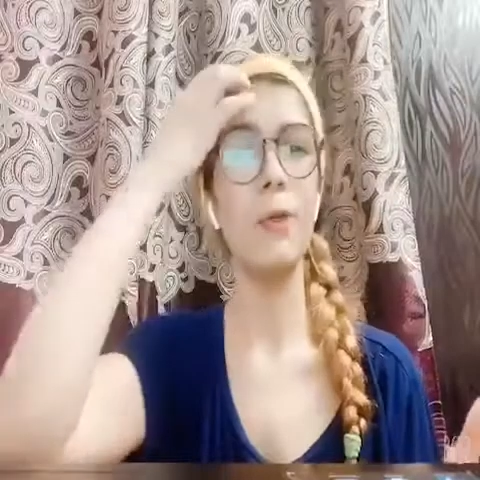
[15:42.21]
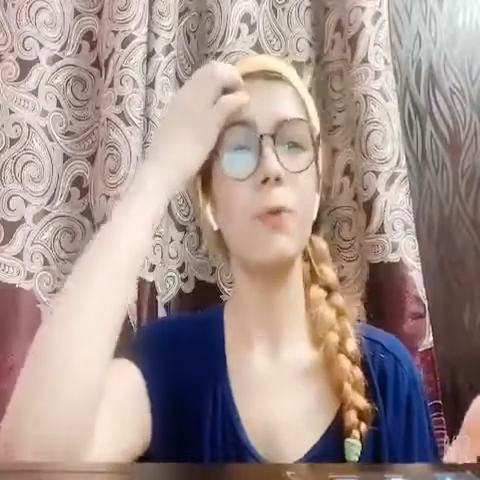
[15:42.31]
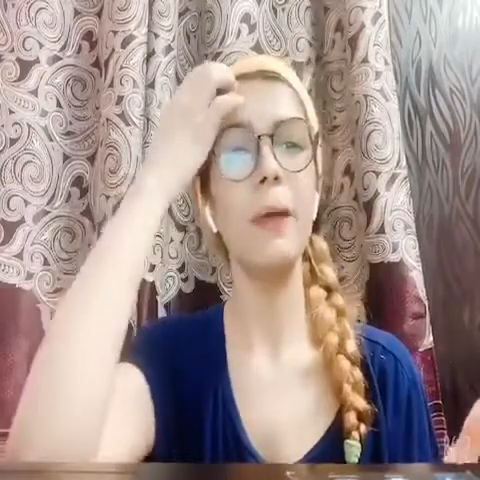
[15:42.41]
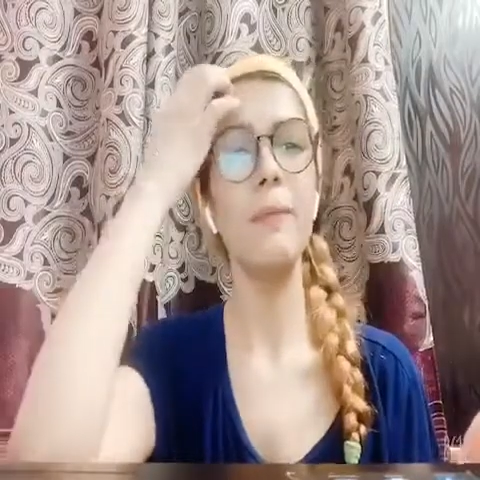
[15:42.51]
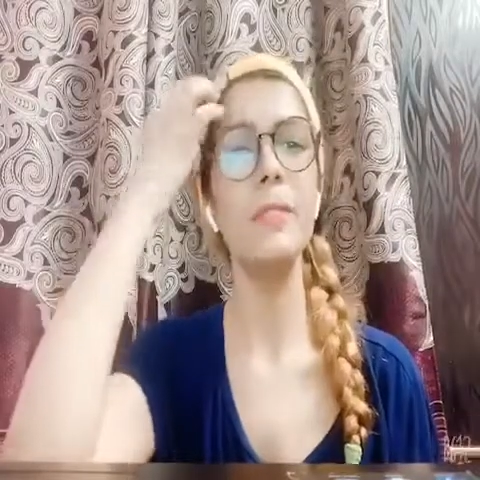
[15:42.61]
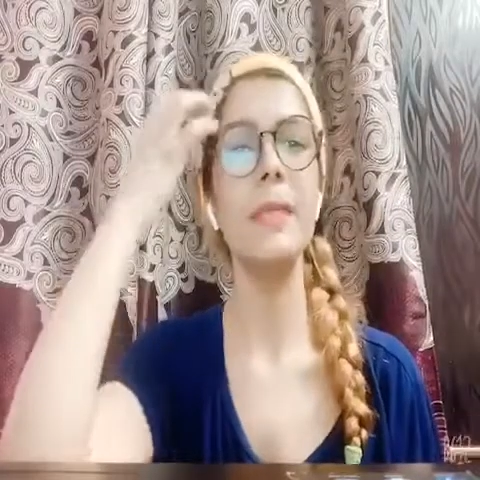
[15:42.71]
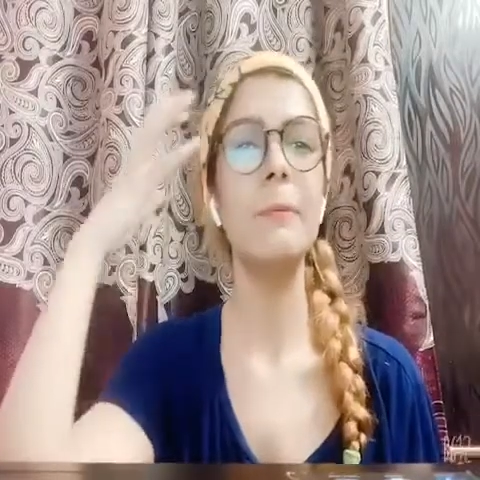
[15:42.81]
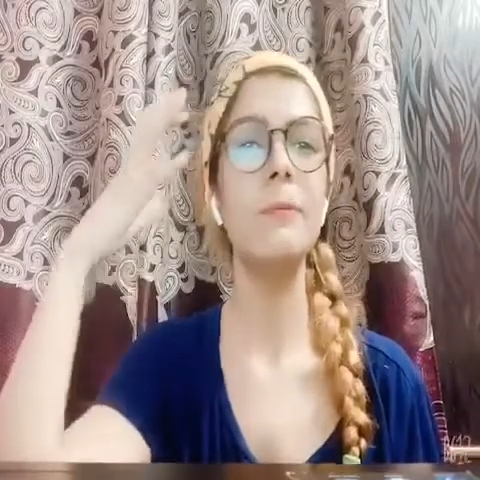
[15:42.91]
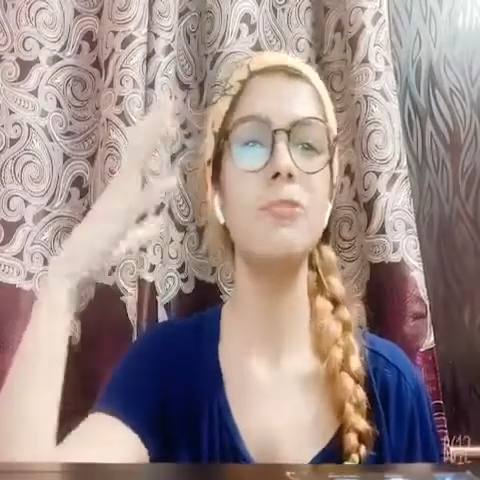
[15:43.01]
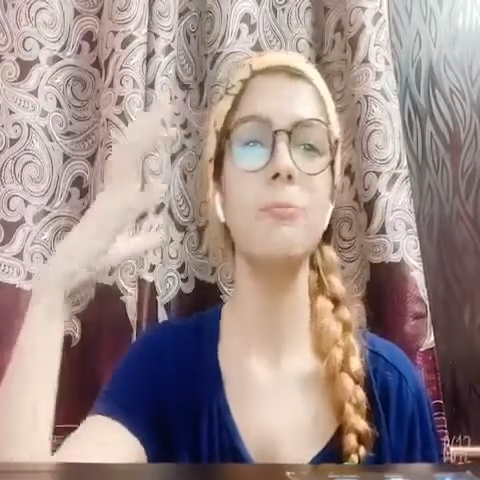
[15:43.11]
I hope I was
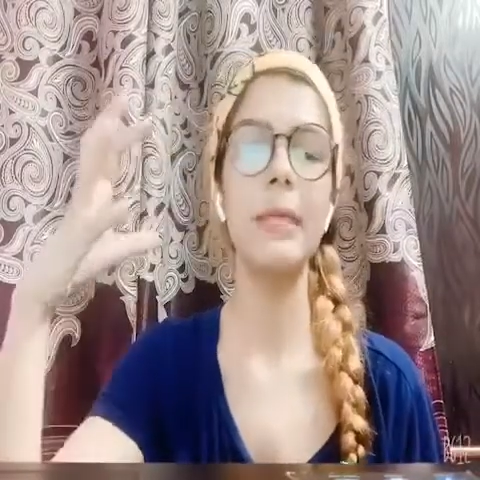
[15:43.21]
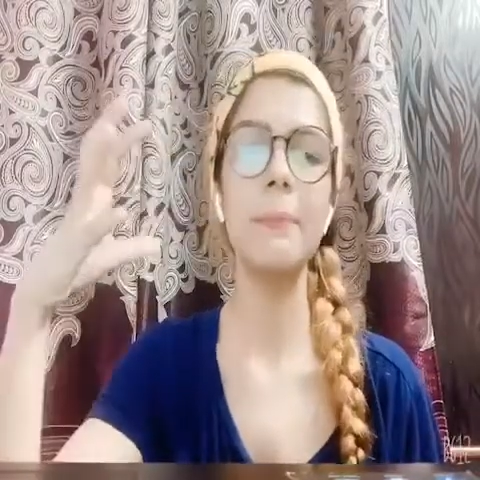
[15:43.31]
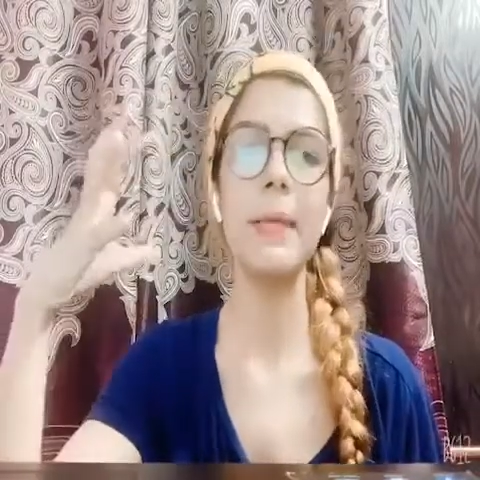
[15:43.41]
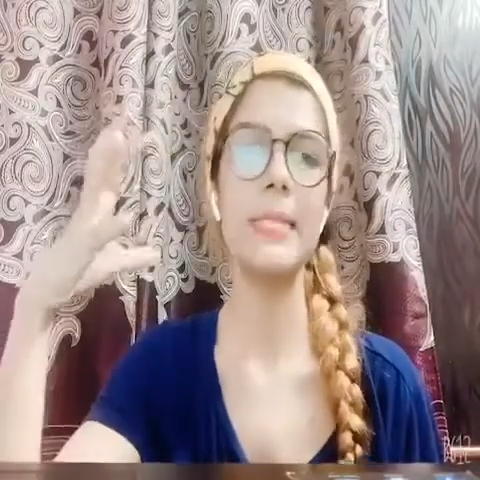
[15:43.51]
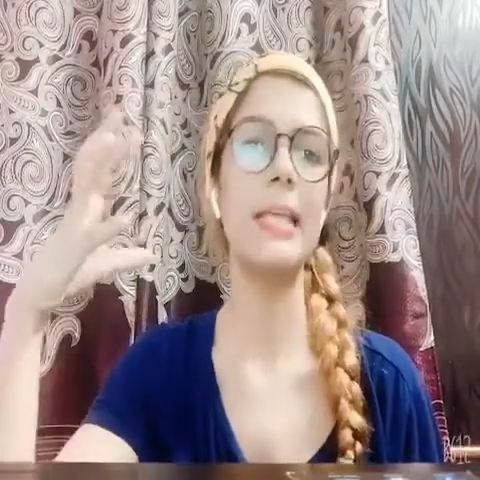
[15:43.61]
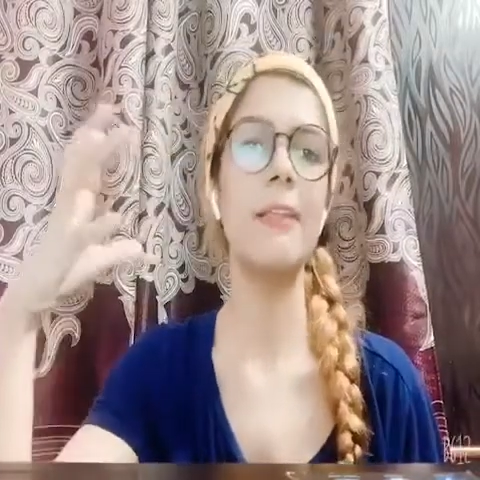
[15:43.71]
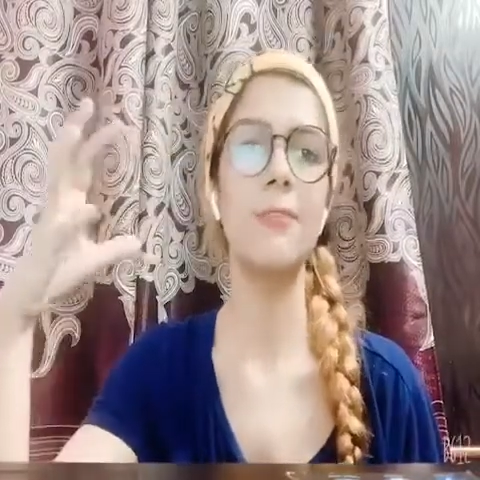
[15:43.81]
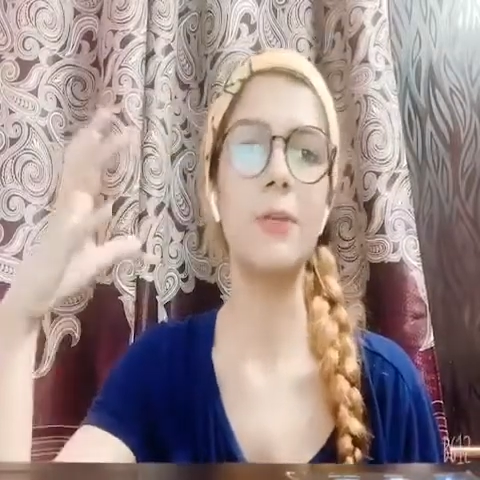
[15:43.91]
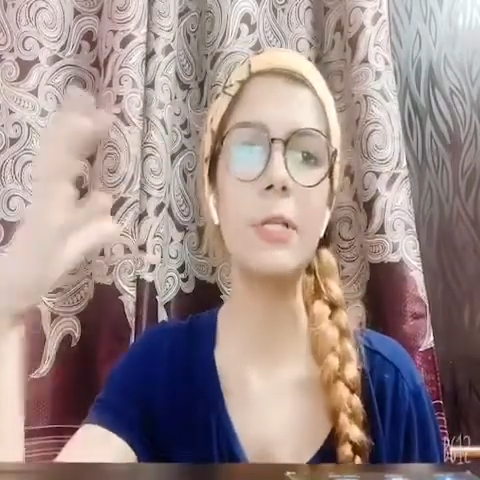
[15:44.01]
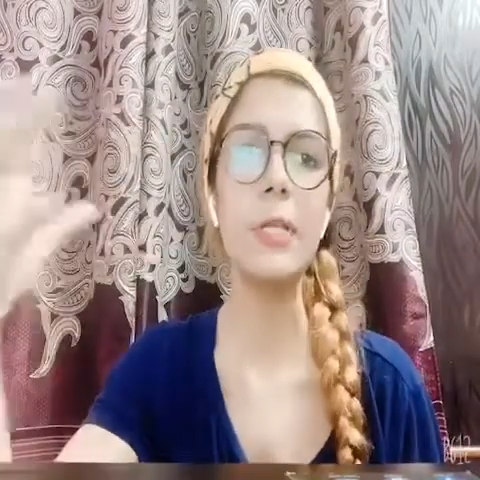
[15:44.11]
able to make
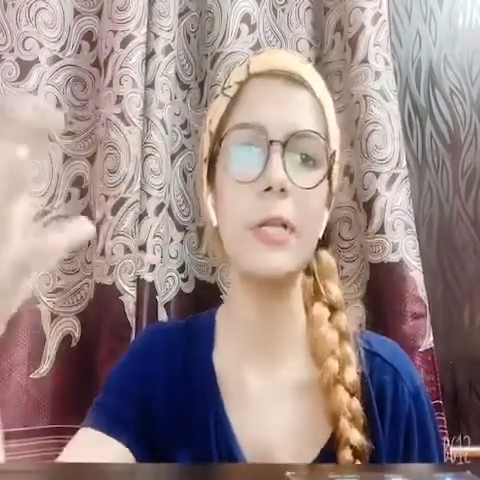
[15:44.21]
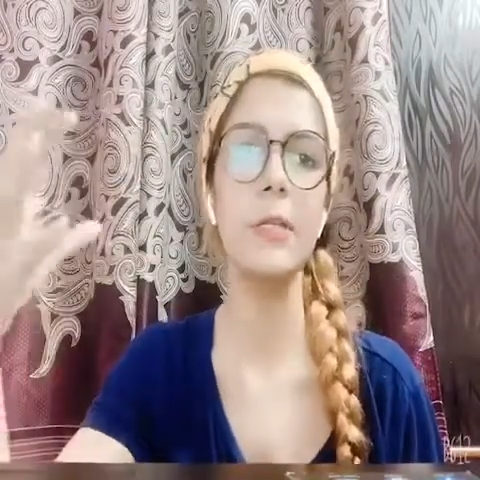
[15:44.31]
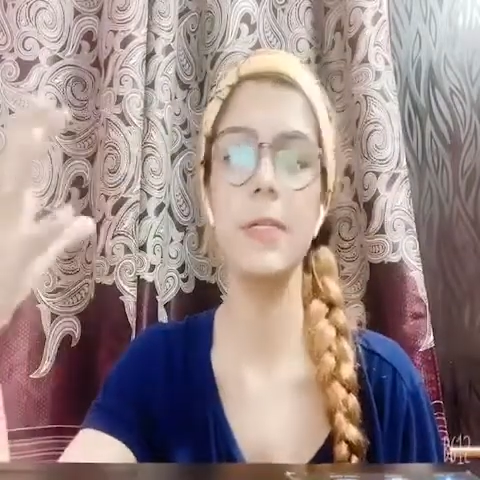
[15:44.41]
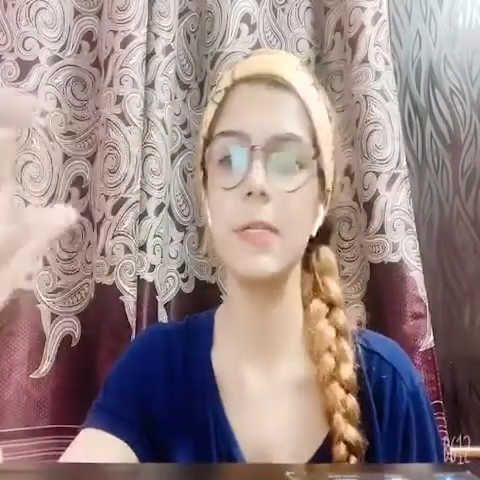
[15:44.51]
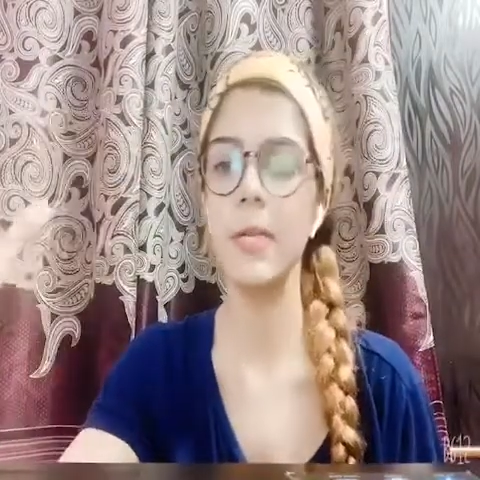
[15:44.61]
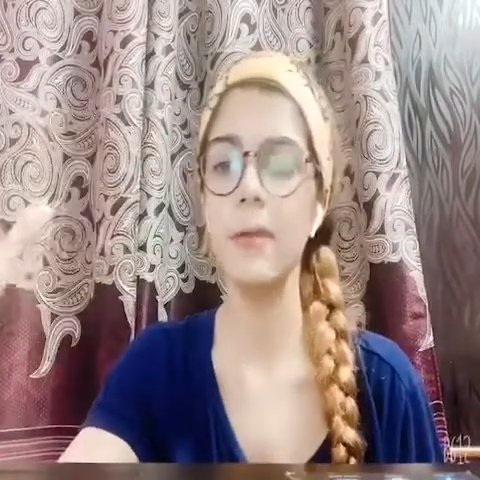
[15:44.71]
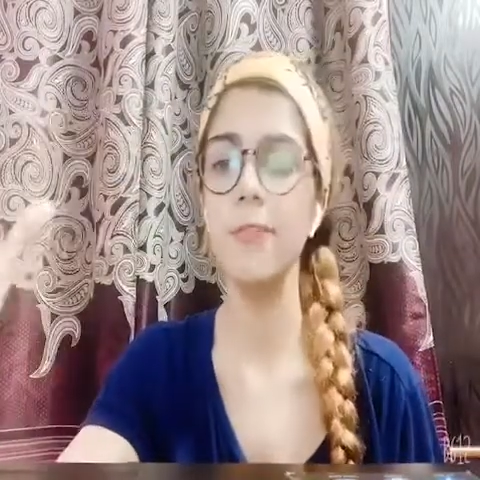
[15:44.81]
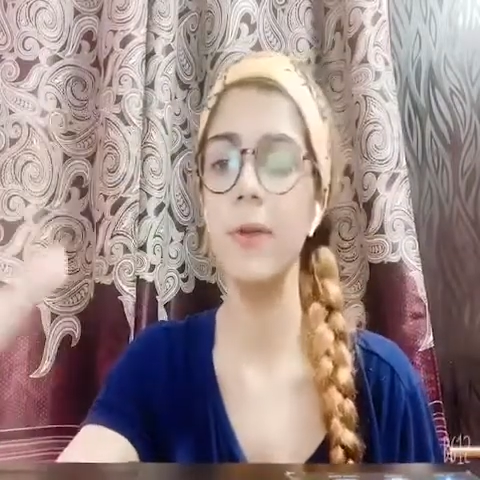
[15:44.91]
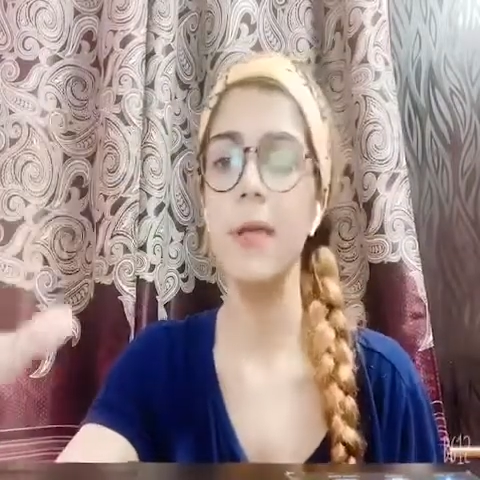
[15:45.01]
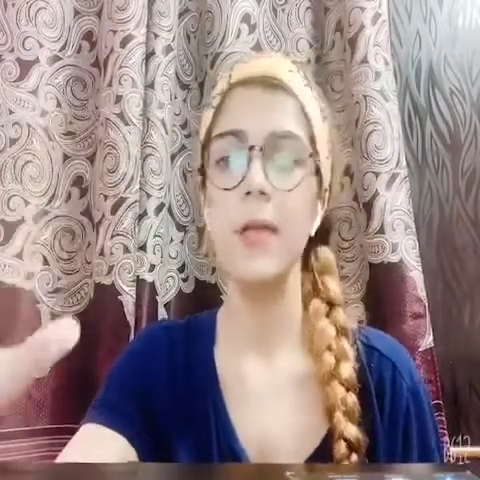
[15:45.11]
myself clearer enough.